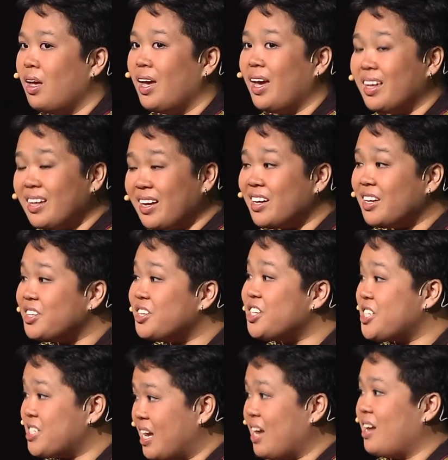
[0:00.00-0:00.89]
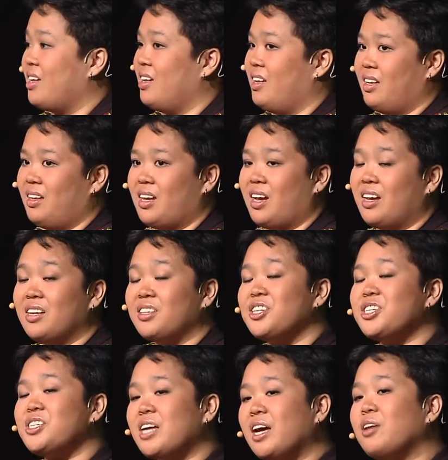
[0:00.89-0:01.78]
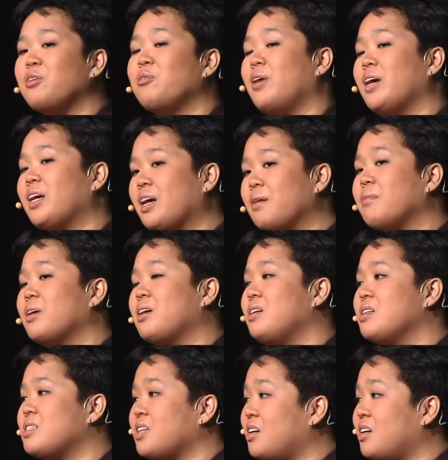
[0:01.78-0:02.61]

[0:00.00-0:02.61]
And I understand why chemicals